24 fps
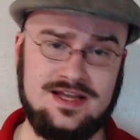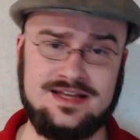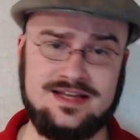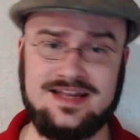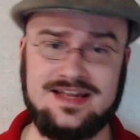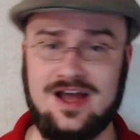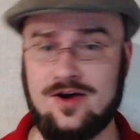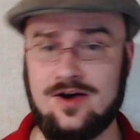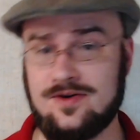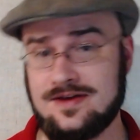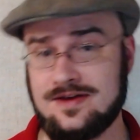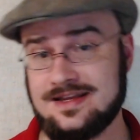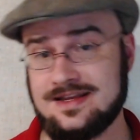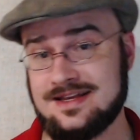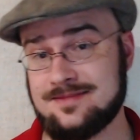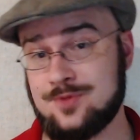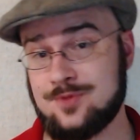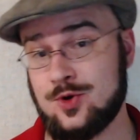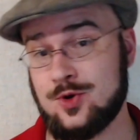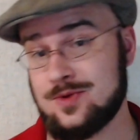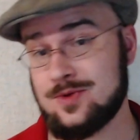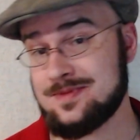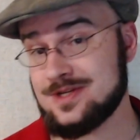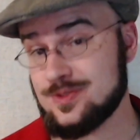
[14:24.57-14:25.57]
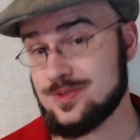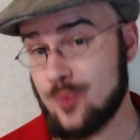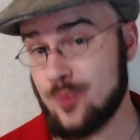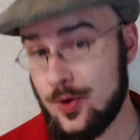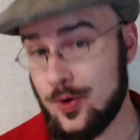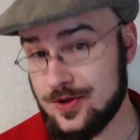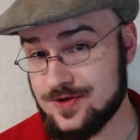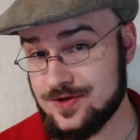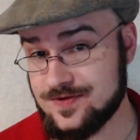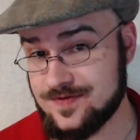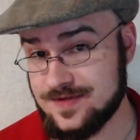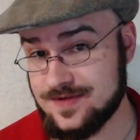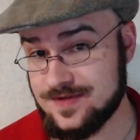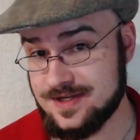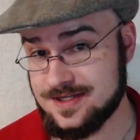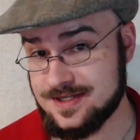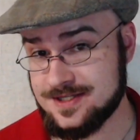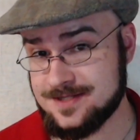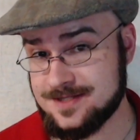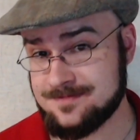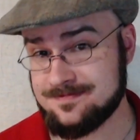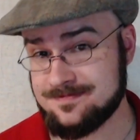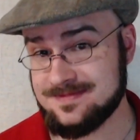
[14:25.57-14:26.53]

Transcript: Now, again, going to be spoilers for this.